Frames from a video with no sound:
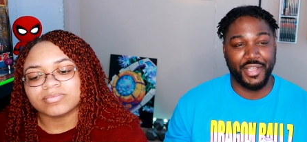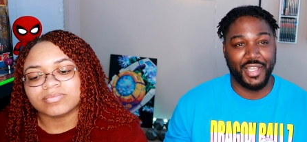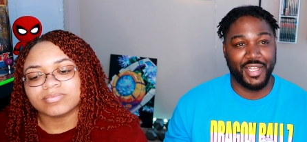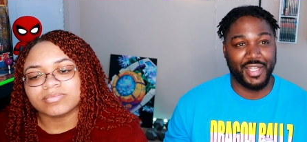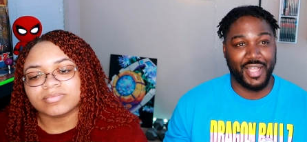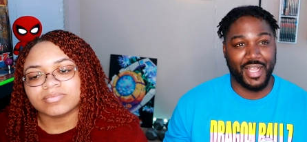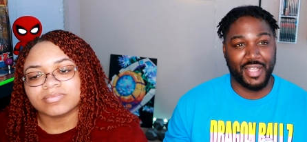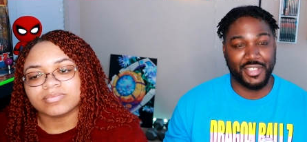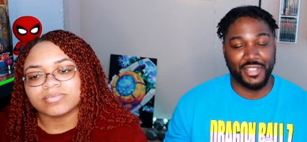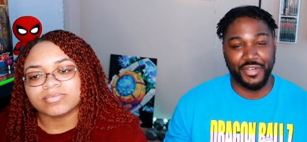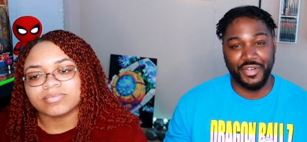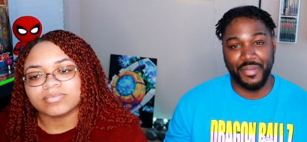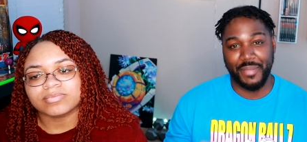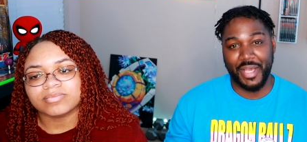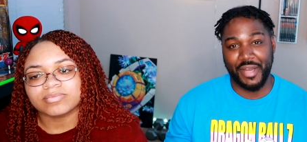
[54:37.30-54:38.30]
Speaker 1: and get like a
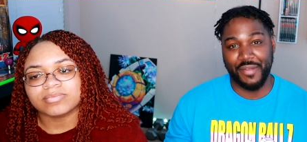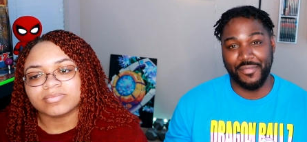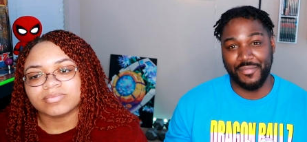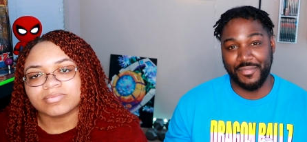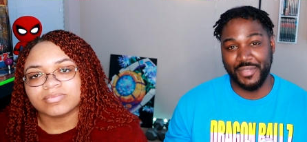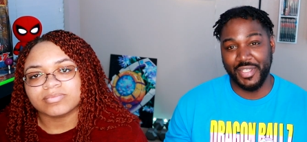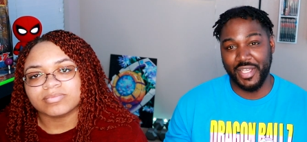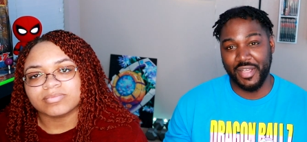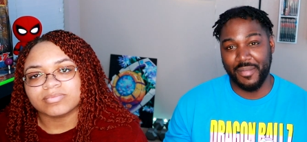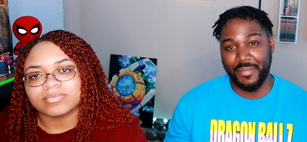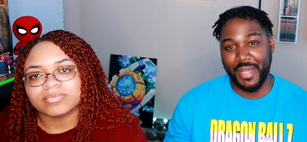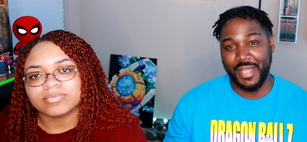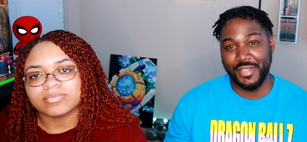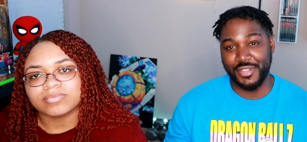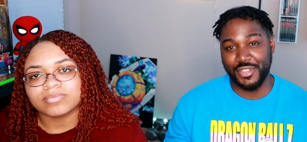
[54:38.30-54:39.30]
certain amount of
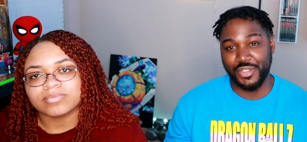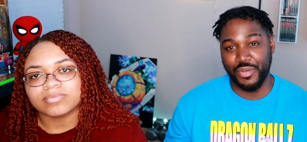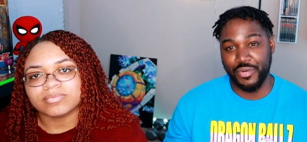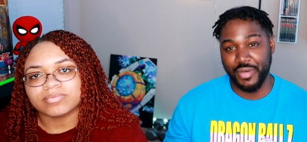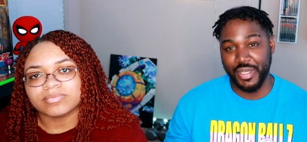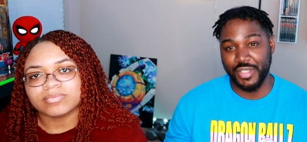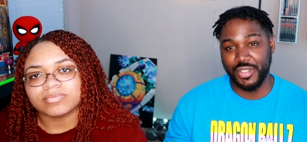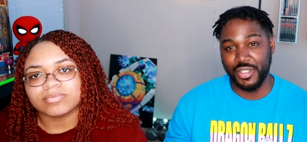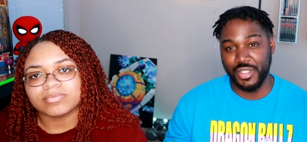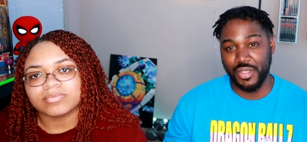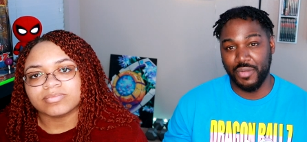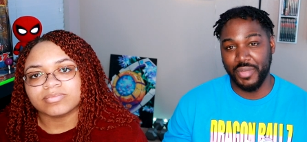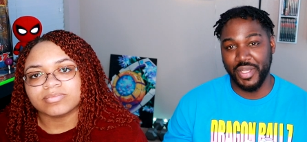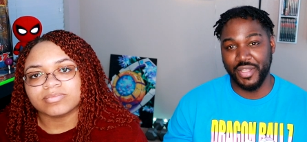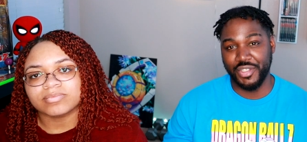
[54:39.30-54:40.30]
gigabyte storage
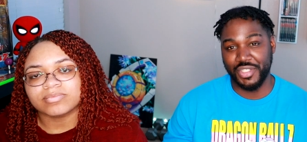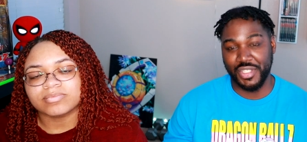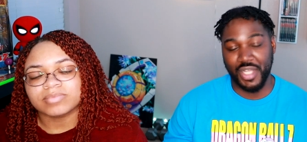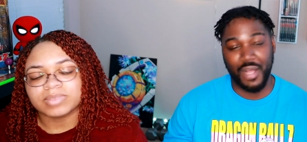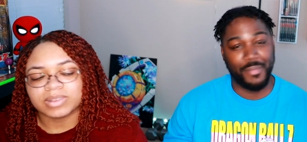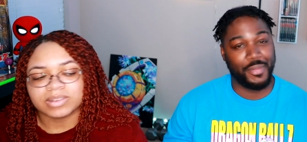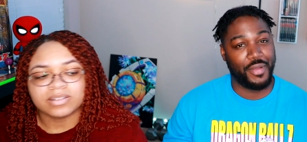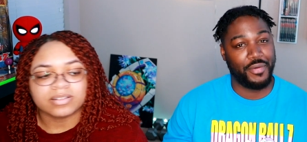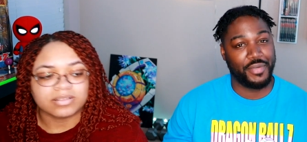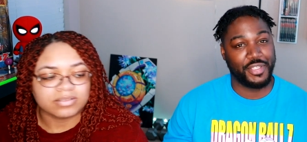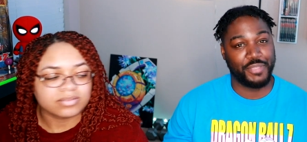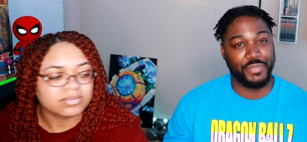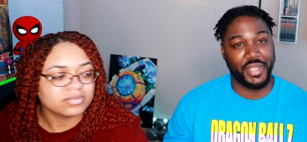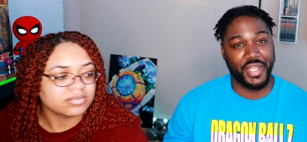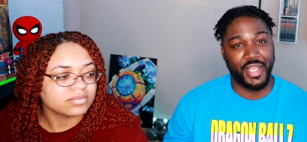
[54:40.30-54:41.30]
so we can just upload
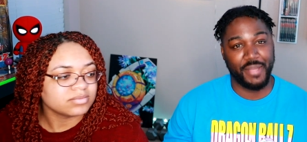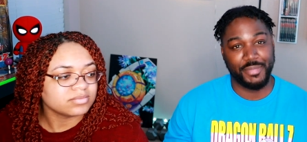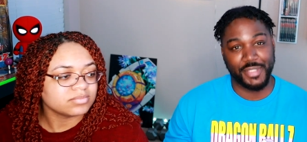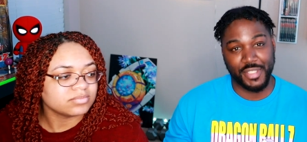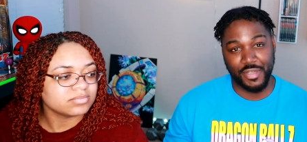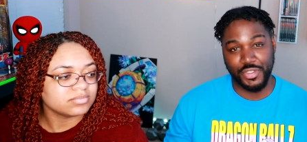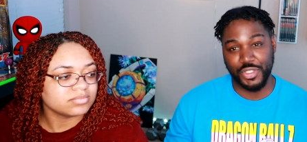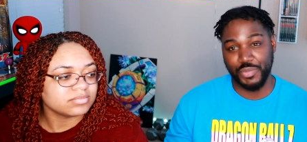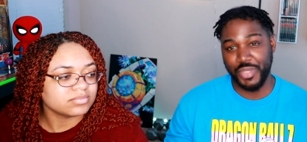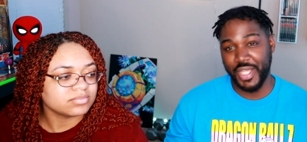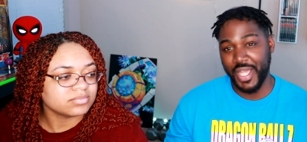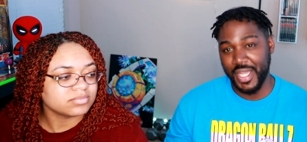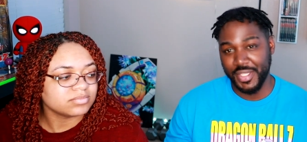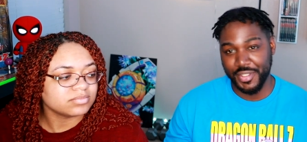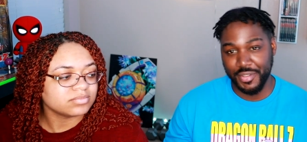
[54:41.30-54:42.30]
as many episodes as we
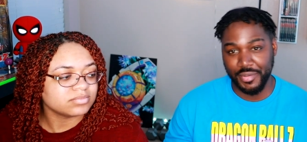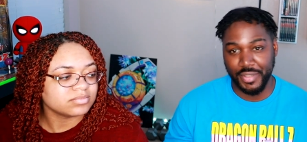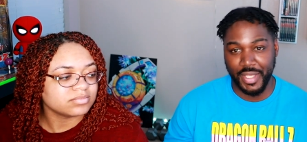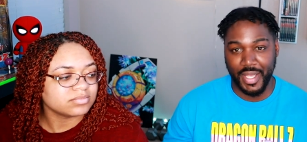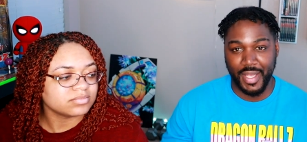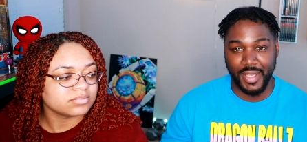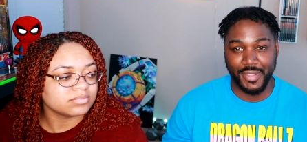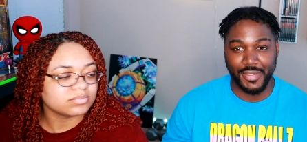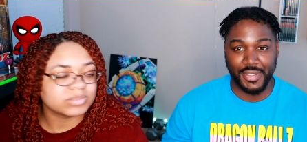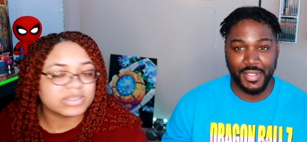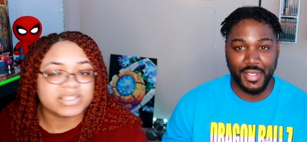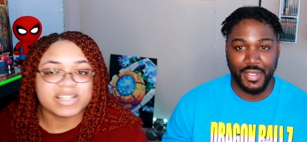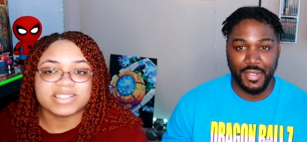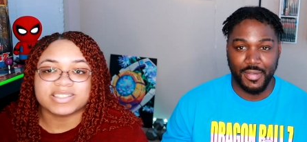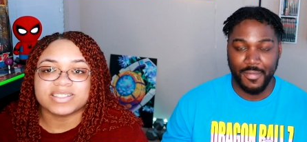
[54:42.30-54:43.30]
can to you guys.
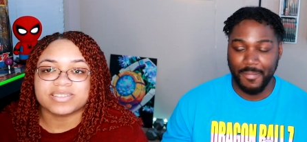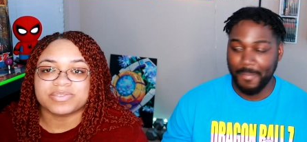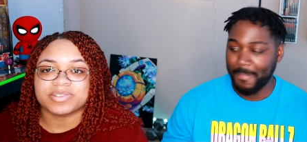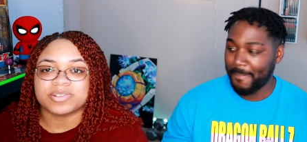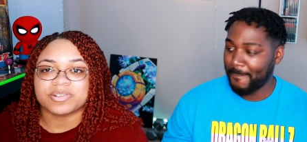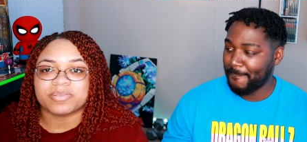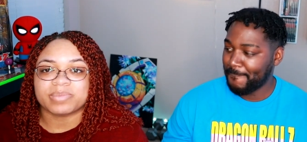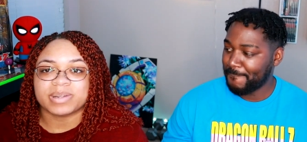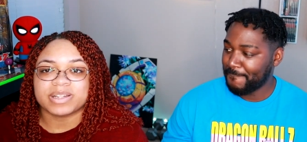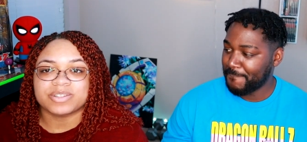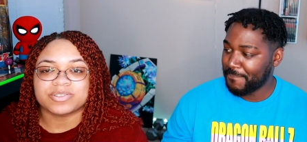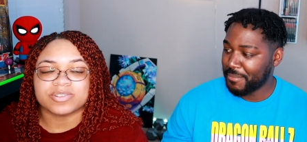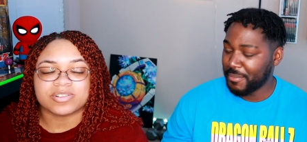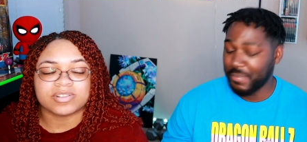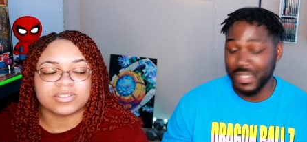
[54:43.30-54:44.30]
Speaker 2: But that's if you're on
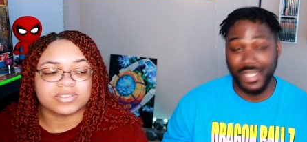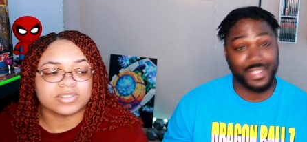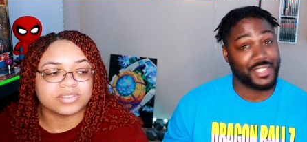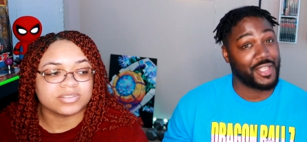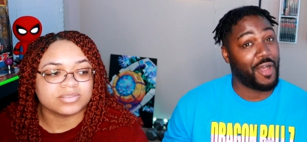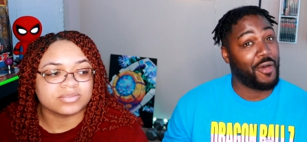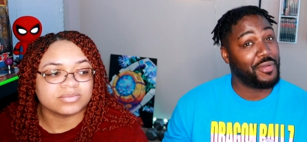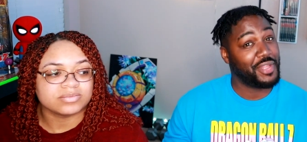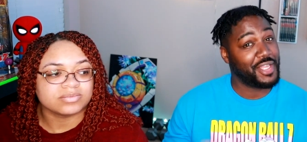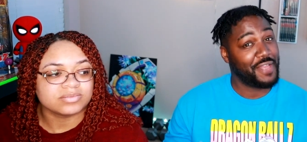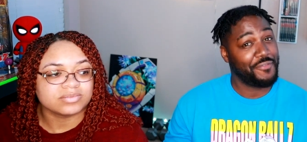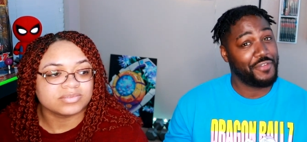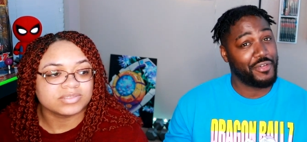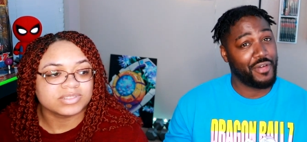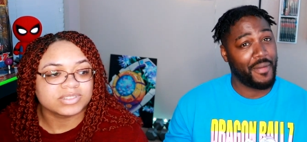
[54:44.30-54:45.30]
Patreon.
Speaker 1: But that's only
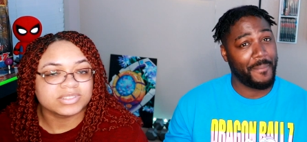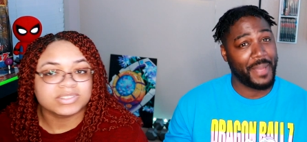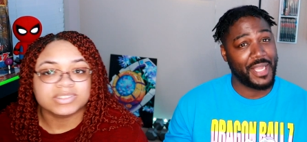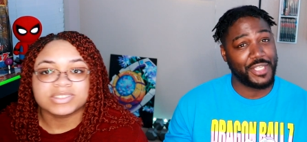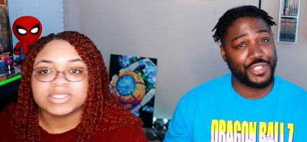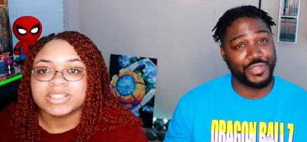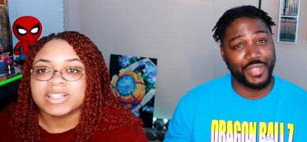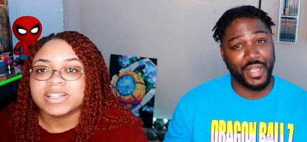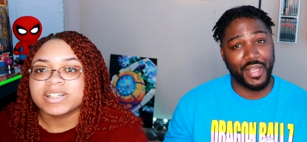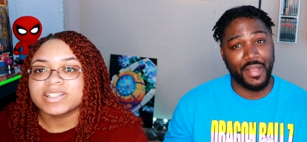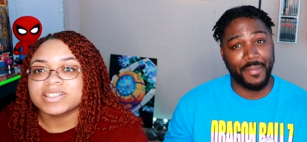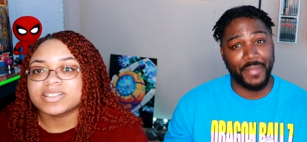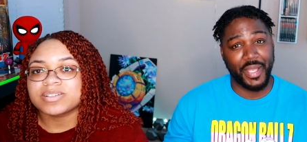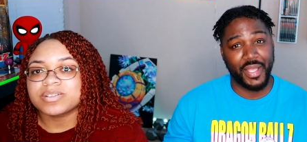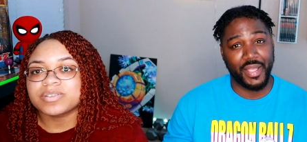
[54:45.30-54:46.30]
if you're on
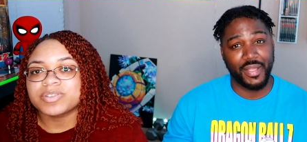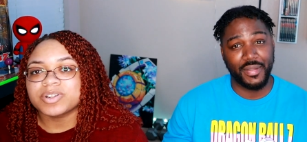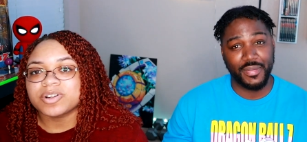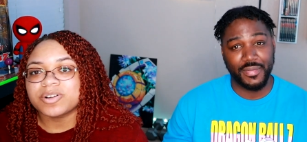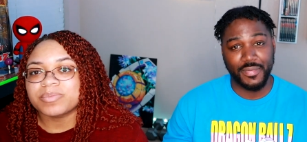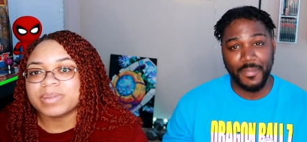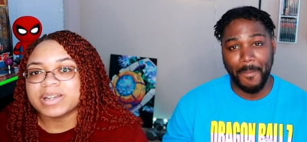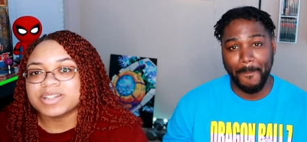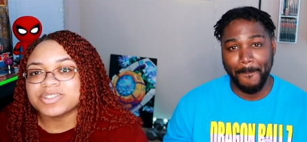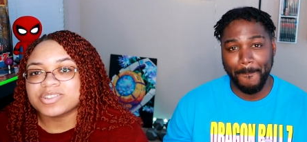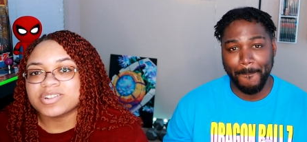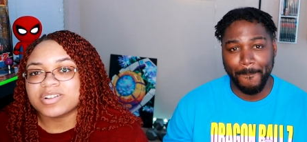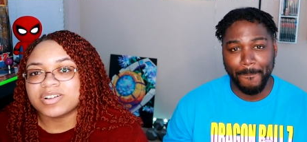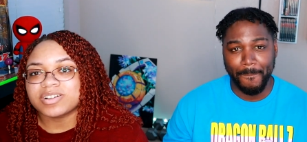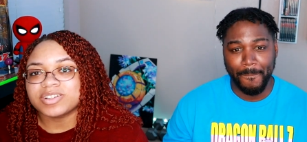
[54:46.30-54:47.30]
Patreon,
Speaker 2: so man. So if you're on
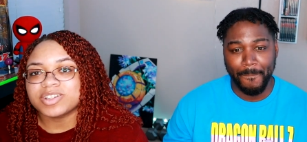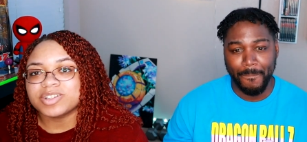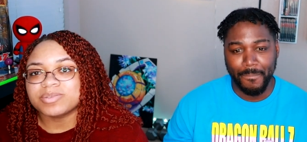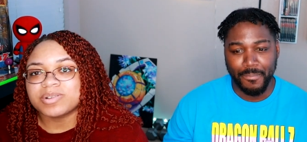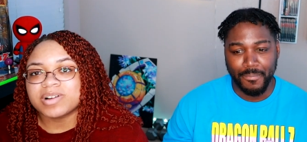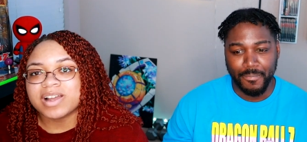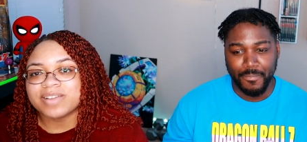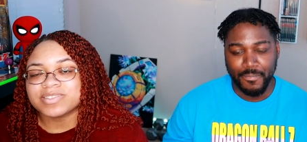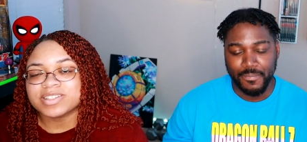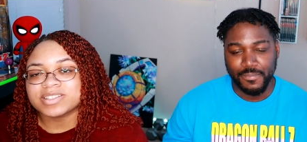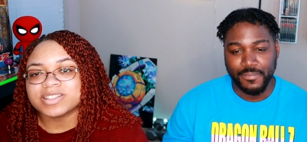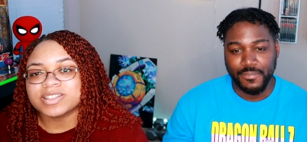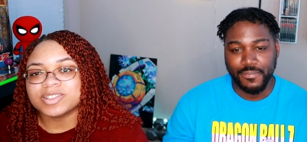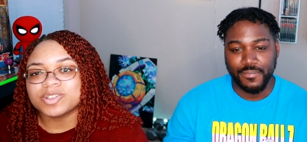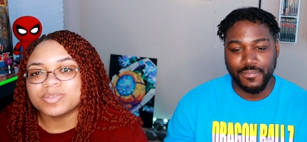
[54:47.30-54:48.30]
Patreon, you won't have to
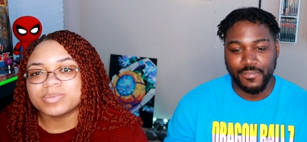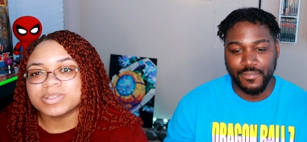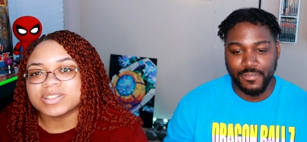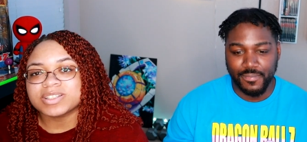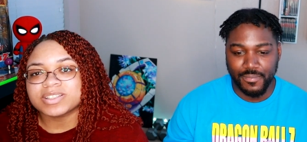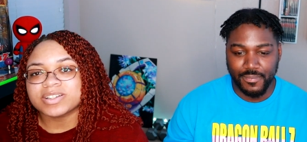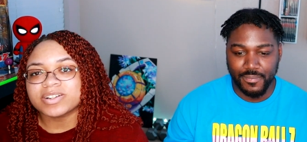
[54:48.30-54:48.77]
see Lupin the